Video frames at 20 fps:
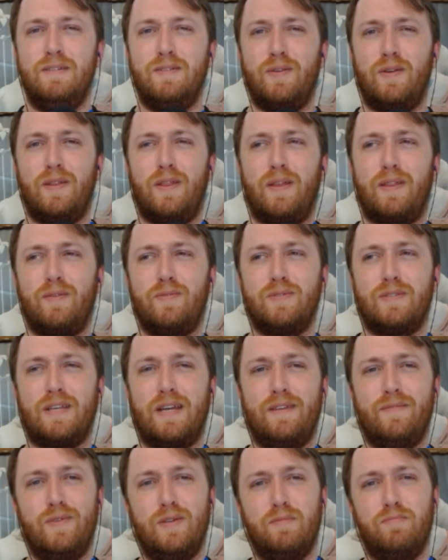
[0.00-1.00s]
so i thought that was
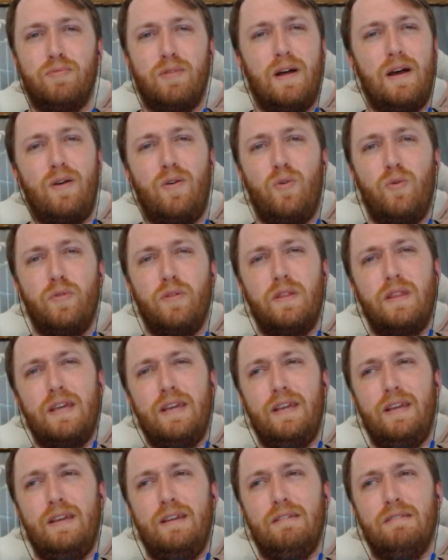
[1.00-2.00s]
kind of a plot hole that
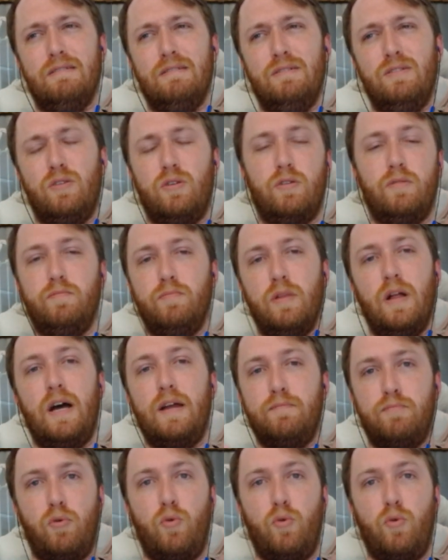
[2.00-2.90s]
they or a plot